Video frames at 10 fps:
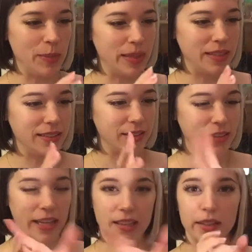but they're
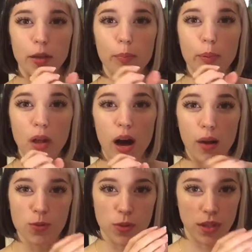like little
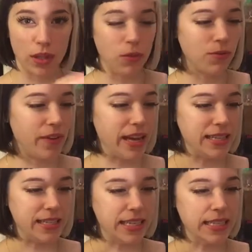blobs with cute
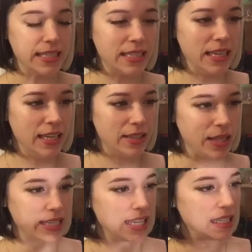faces. So
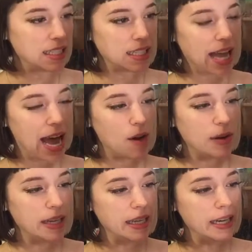he's like a little cow
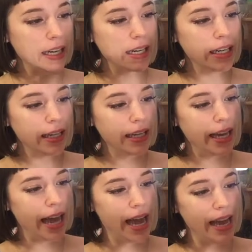in here,
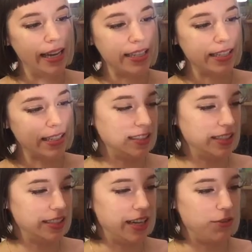and
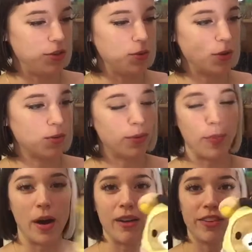if you were to
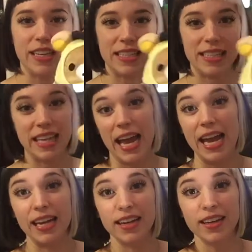rip off his
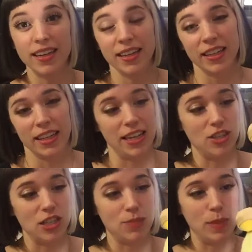skin,
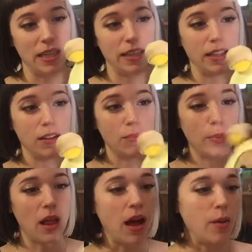he'd just be a little
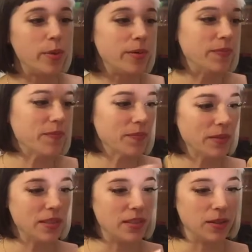blob.
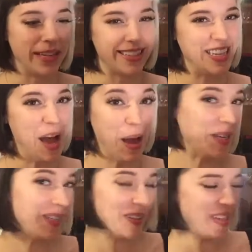So let's
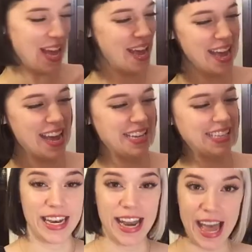not do
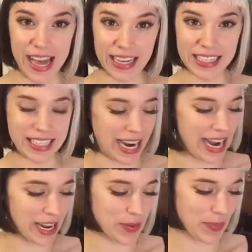that. The next
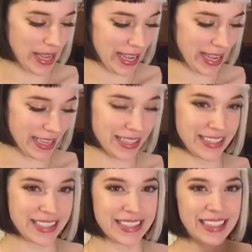item
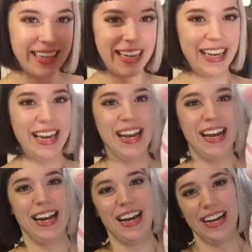is
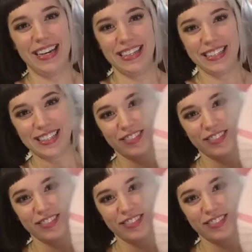his